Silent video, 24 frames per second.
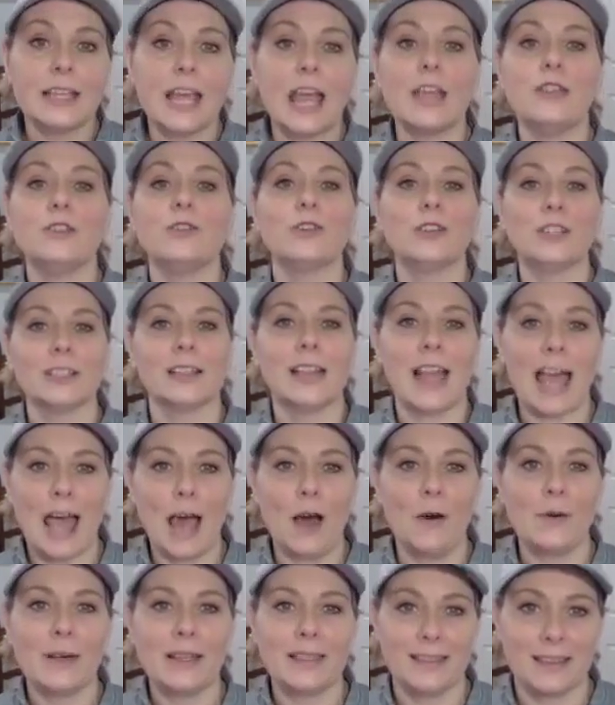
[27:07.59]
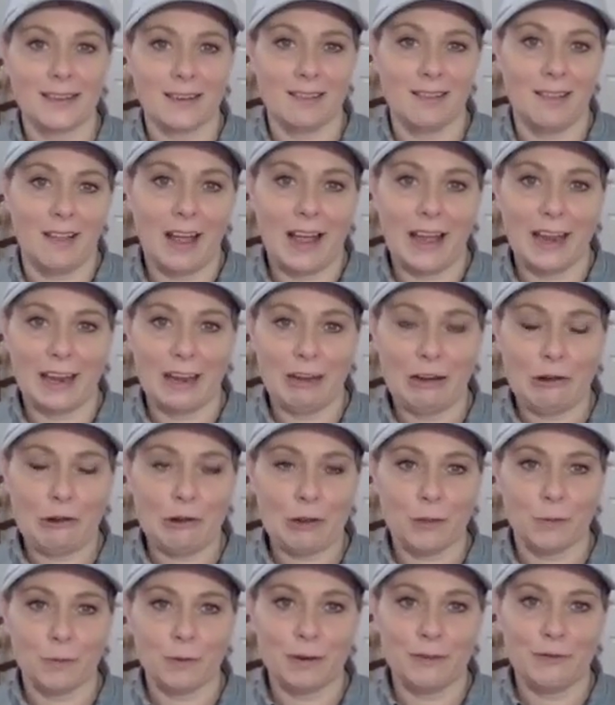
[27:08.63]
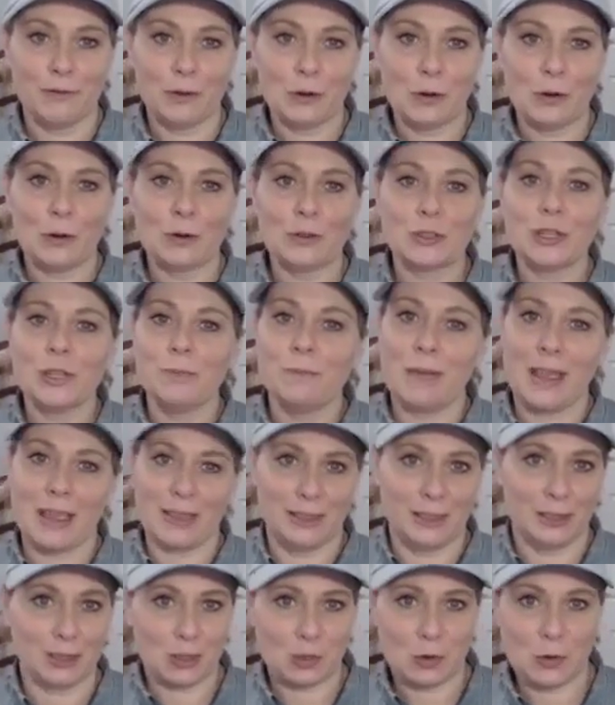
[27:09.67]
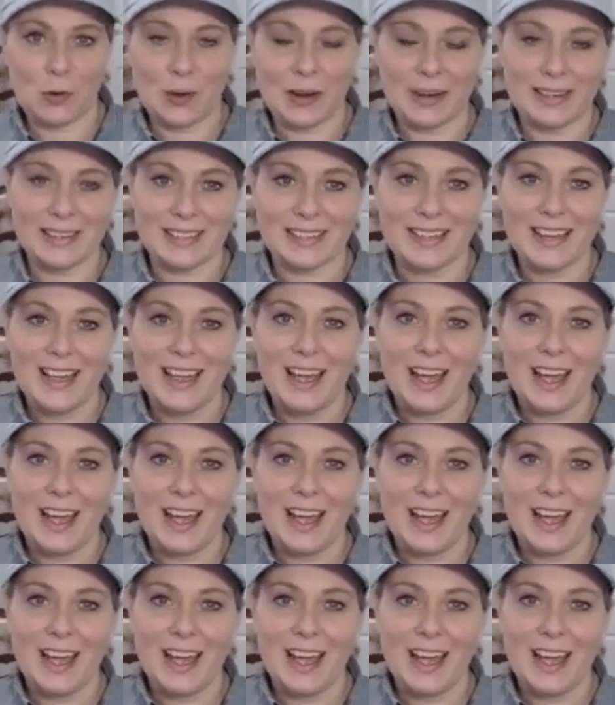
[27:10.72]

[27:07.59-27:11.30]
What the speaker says: and you're allowing the client or the referral to make the choice.